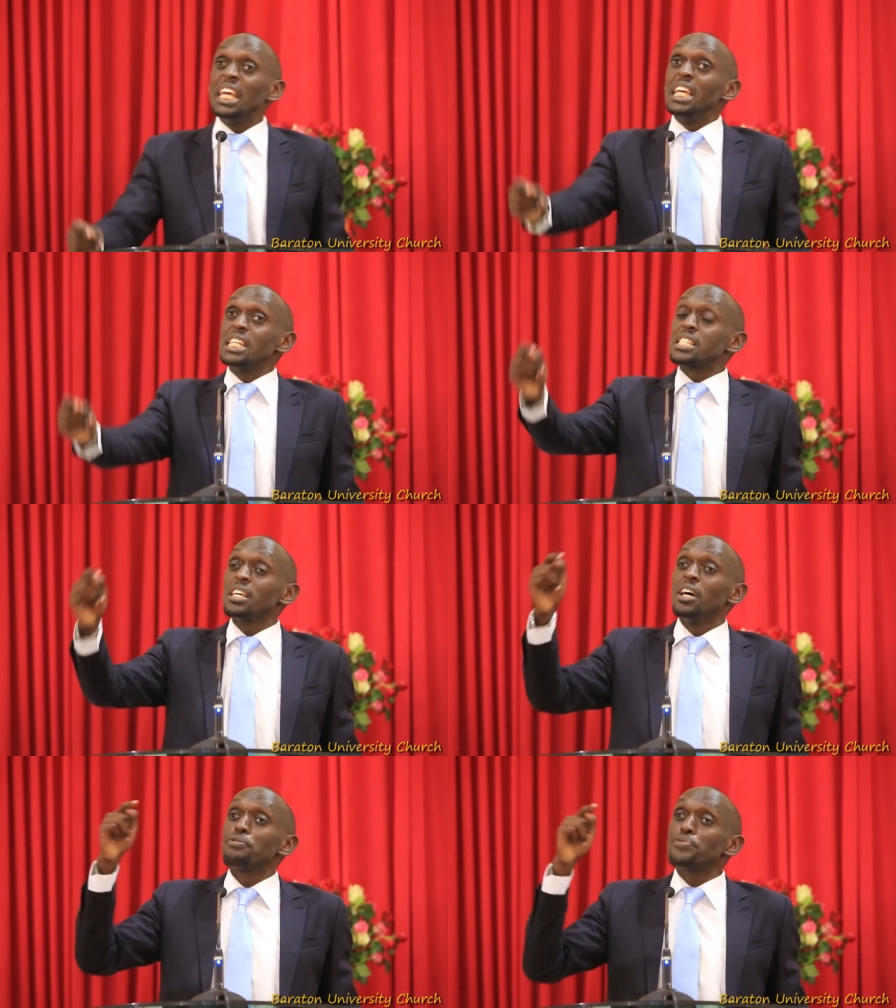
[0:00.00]

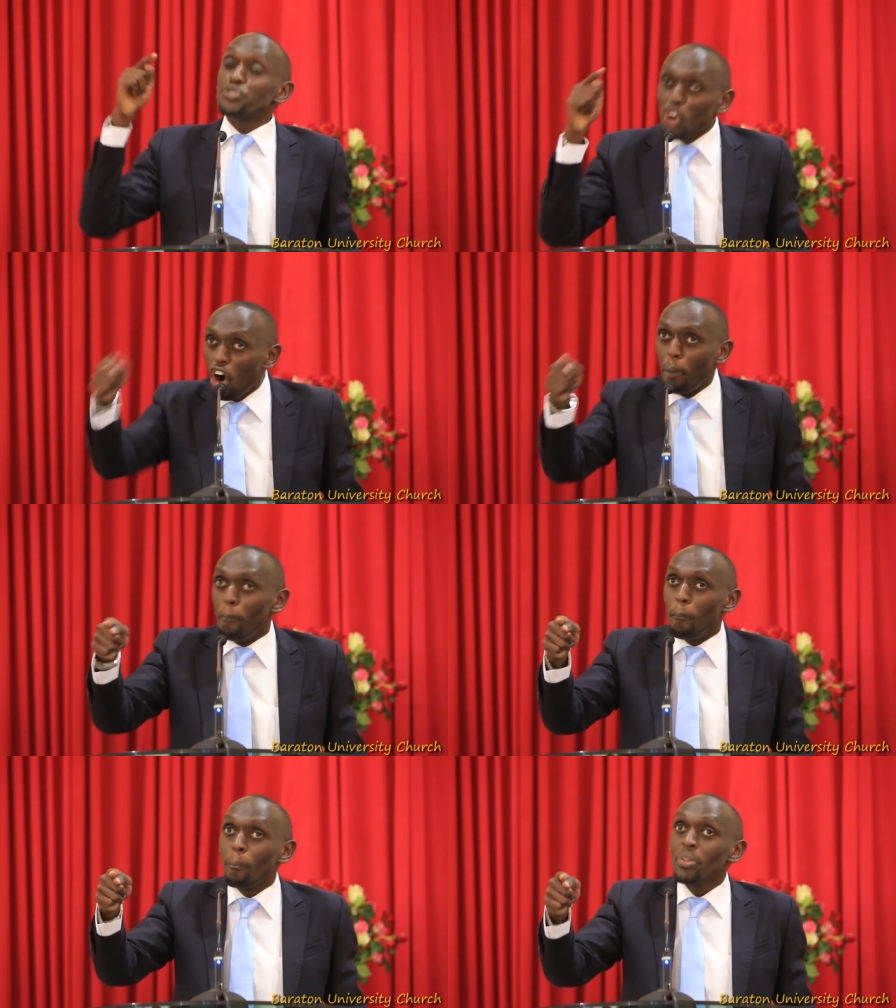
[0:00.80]
is
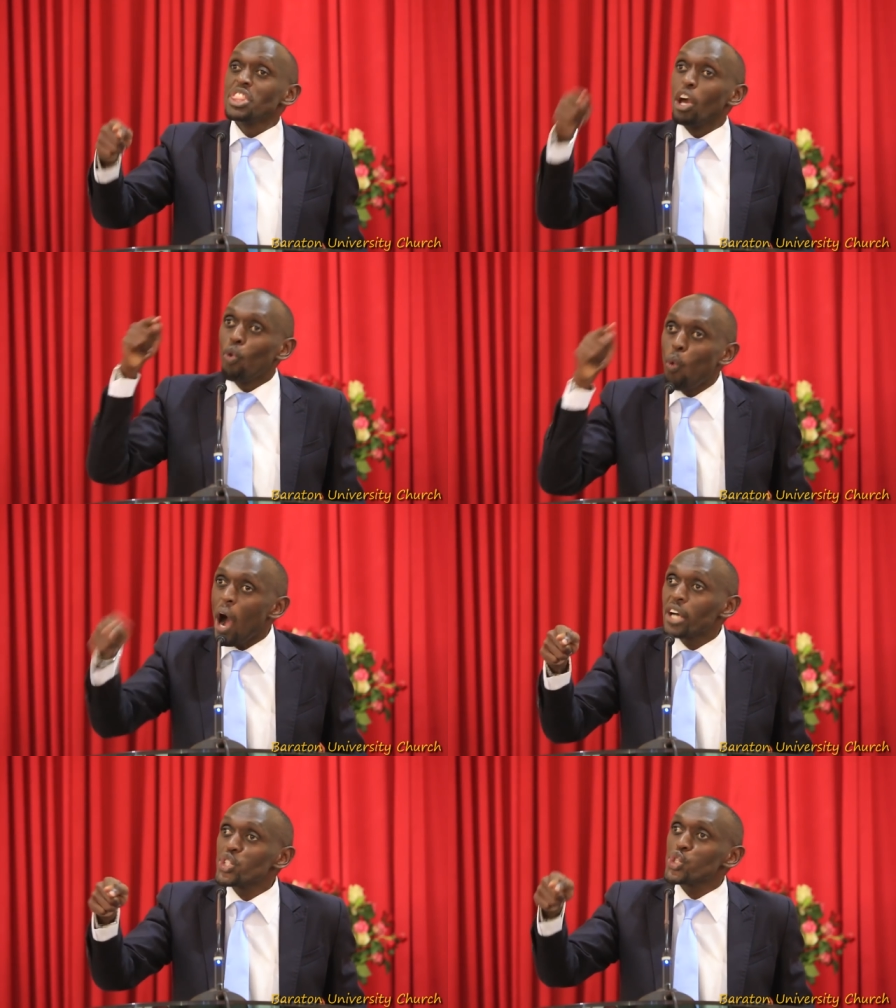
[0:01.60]
from the
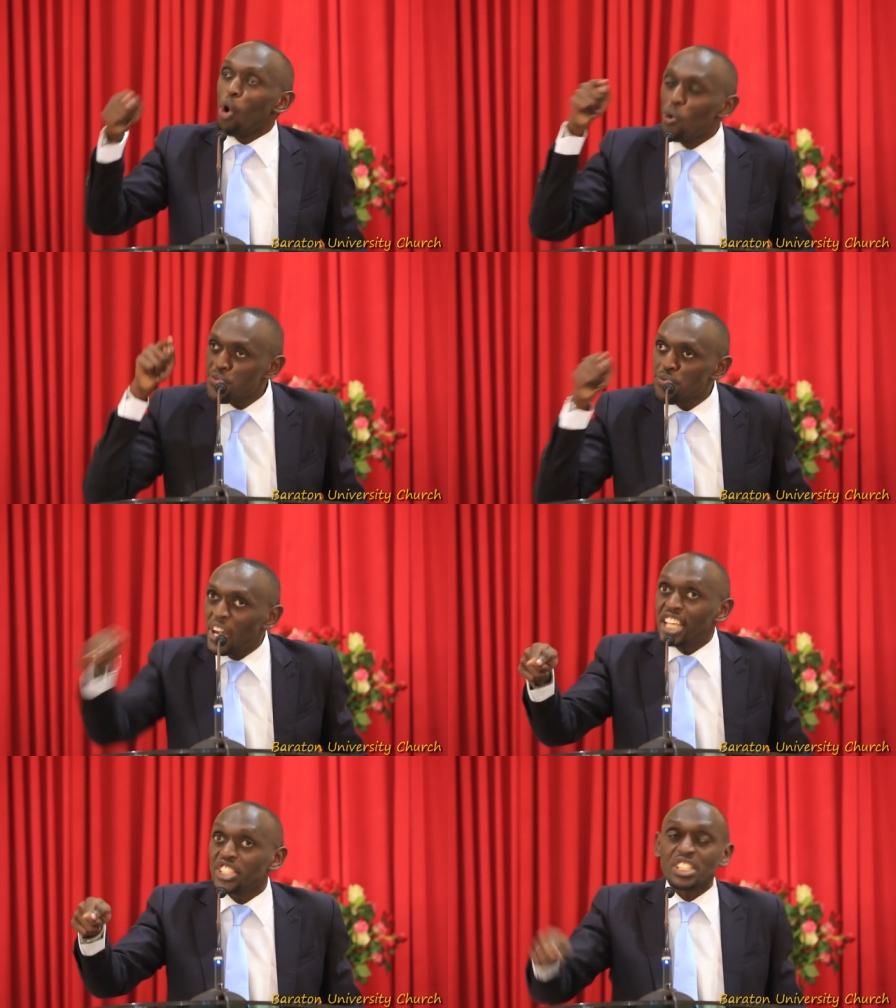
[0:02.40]
works of
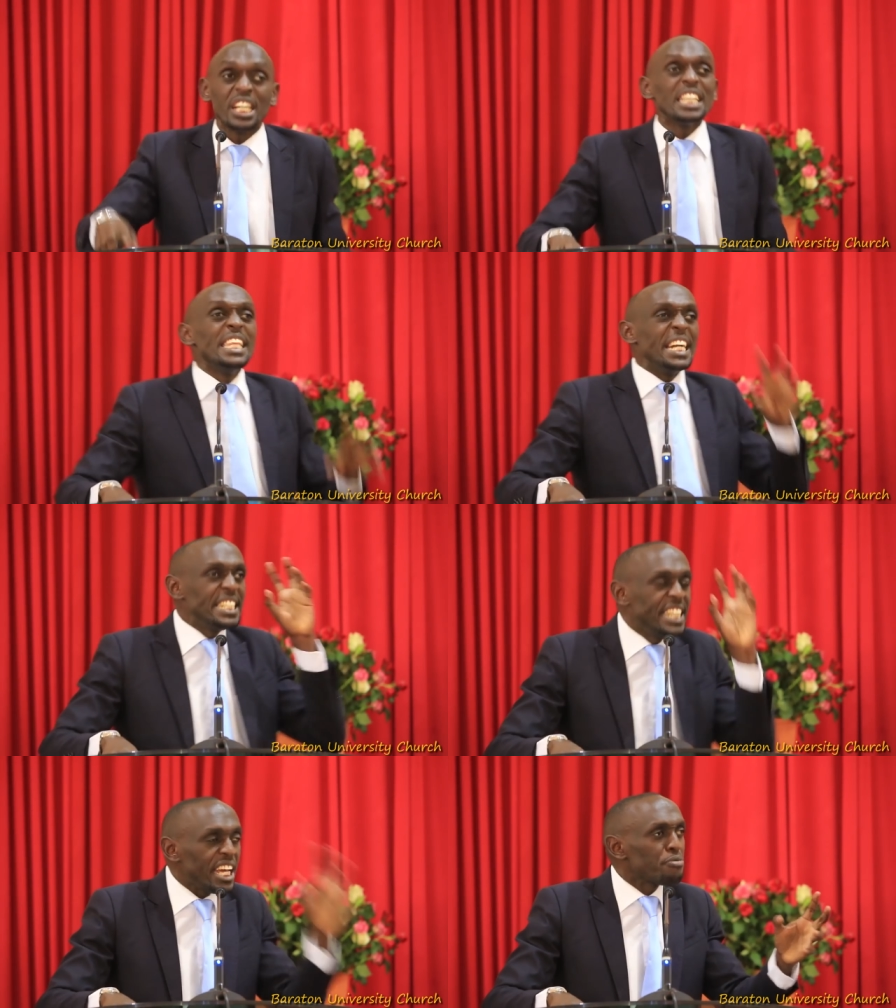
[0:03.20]
flesh, the
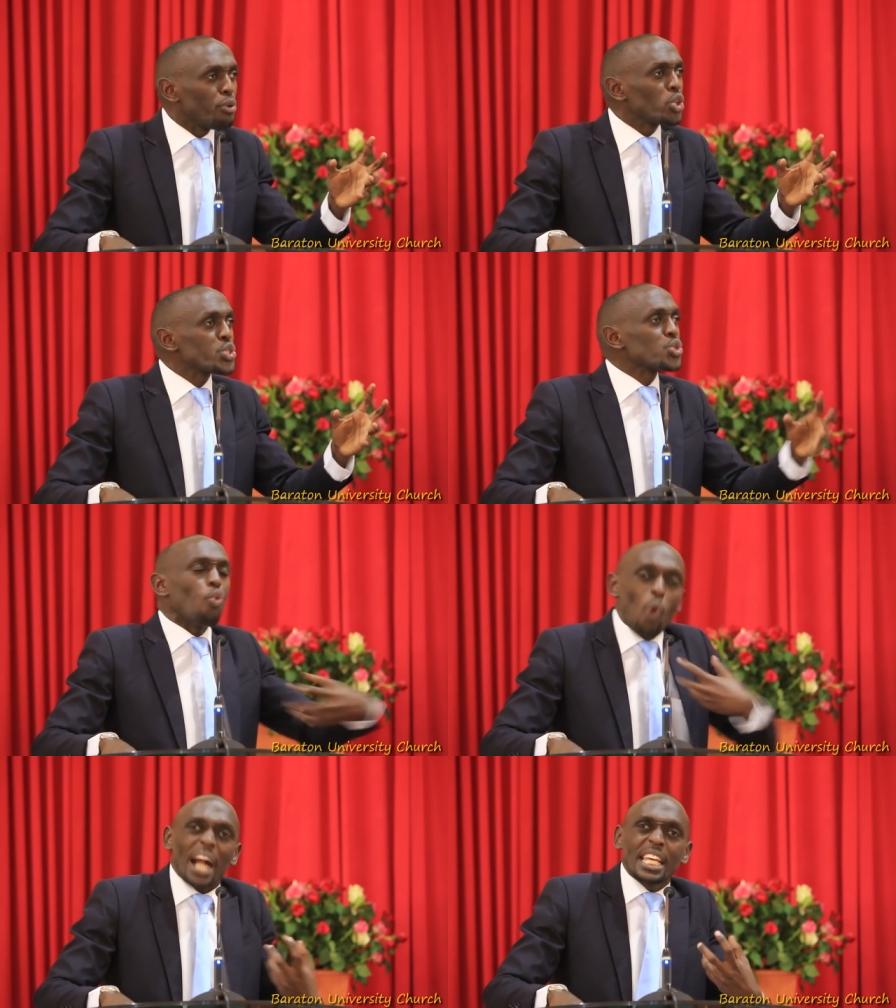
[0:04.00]
devil's
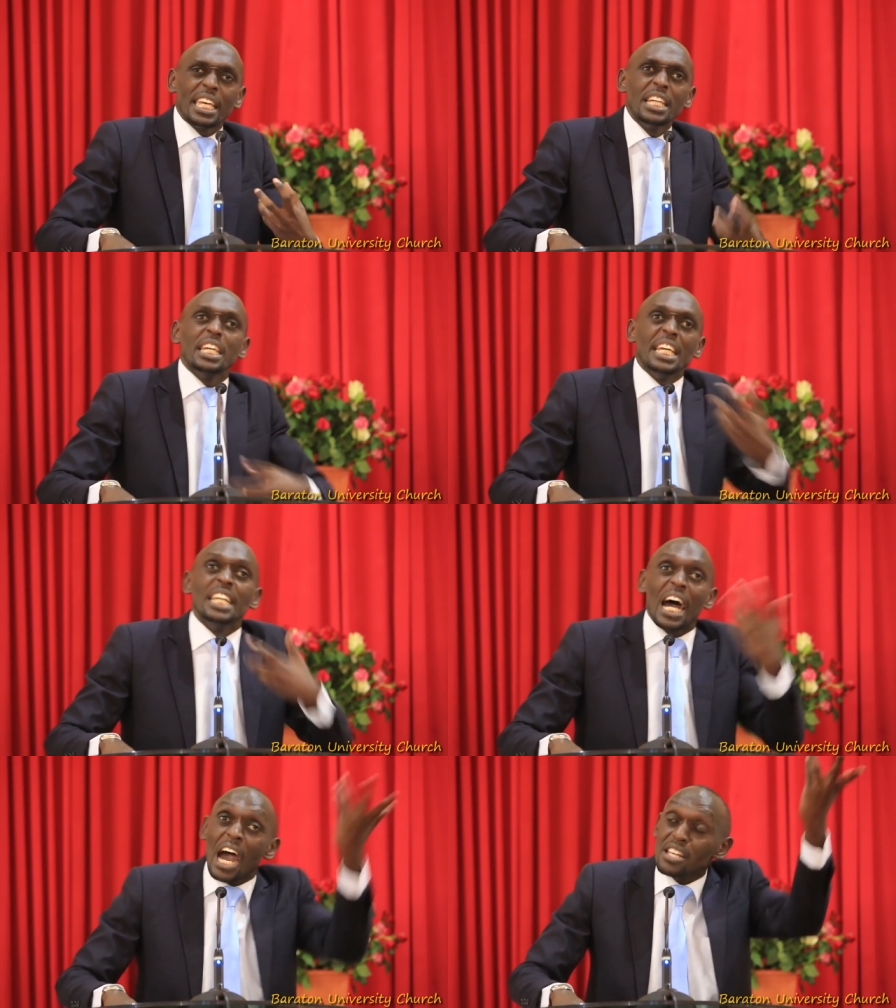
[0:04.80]
working
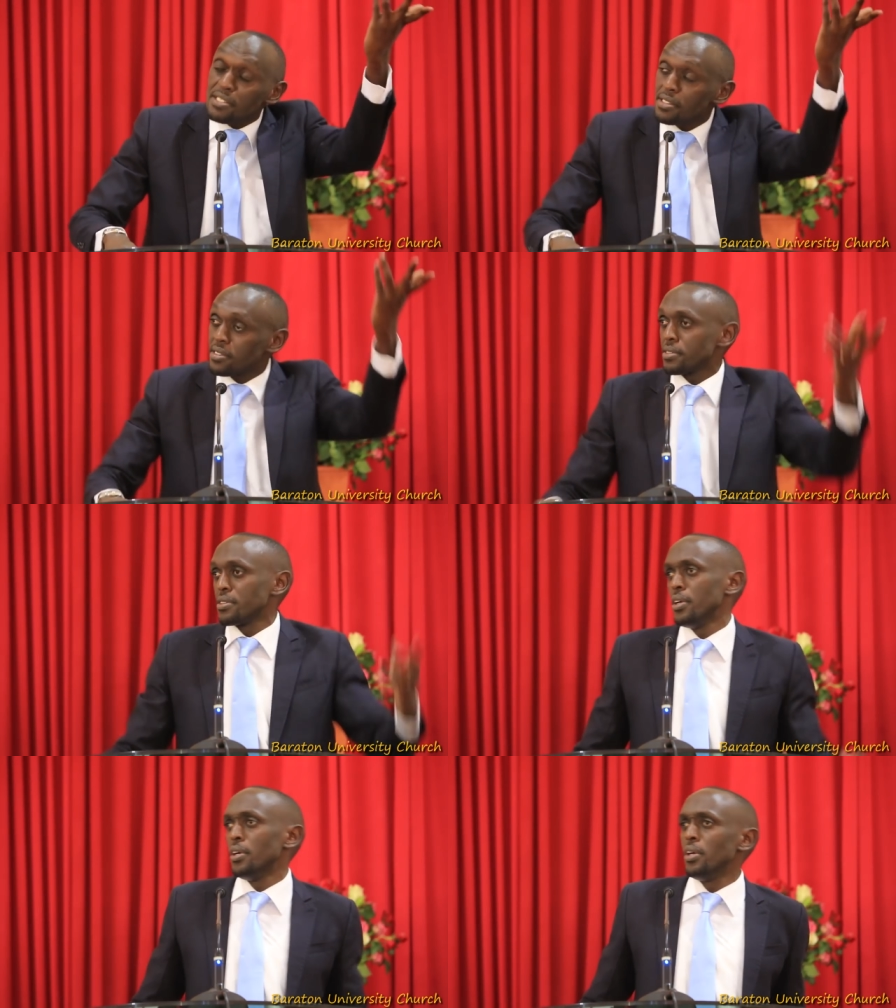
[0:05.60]
in us.